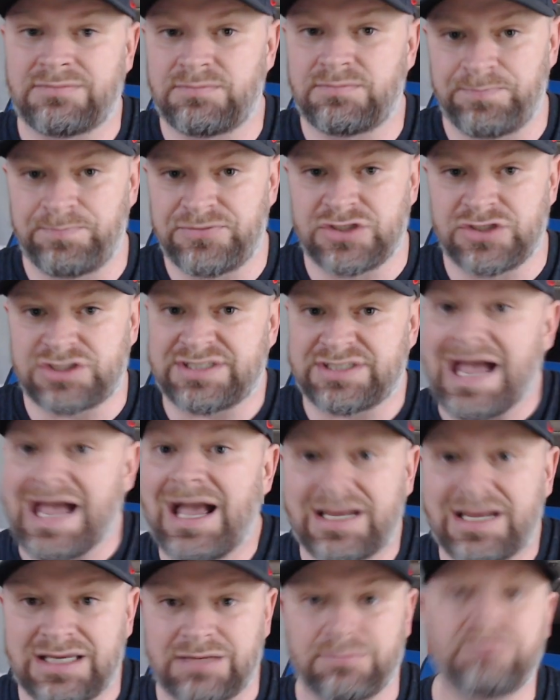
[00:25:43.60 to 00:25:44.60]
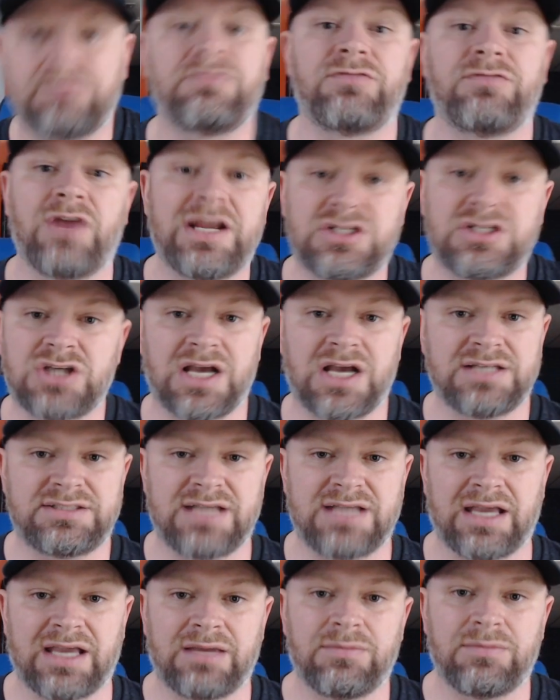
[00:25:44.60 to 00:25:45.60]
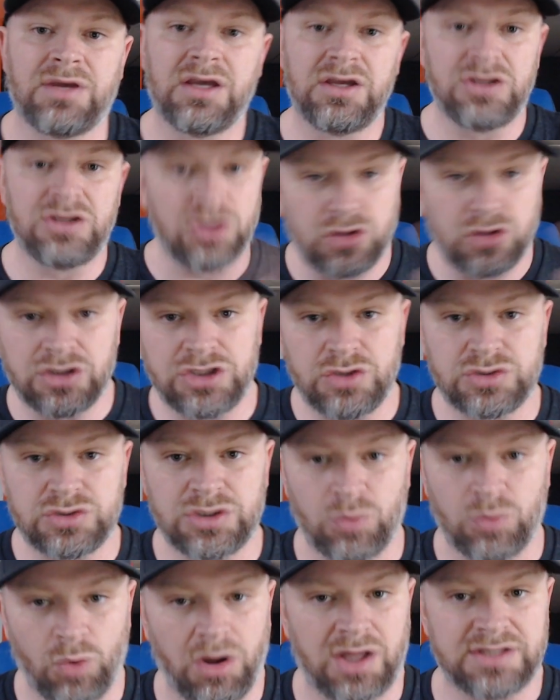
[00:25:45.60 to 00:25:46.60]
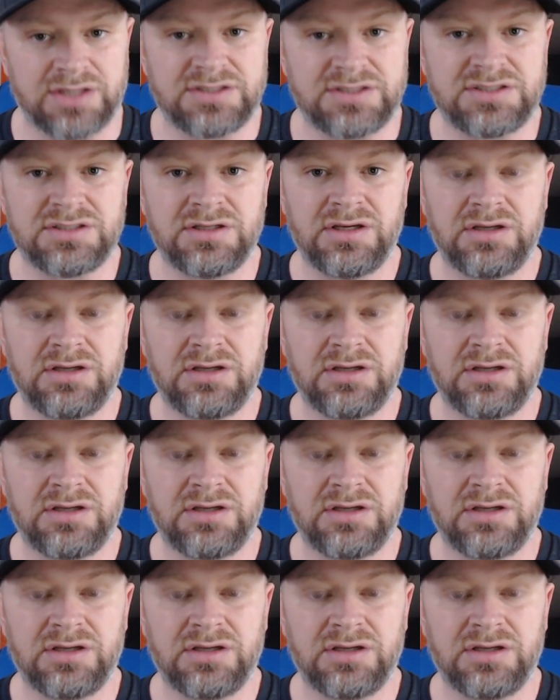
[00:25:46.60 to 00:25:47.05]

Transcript: just tag him, franchise tag him. You can use it once.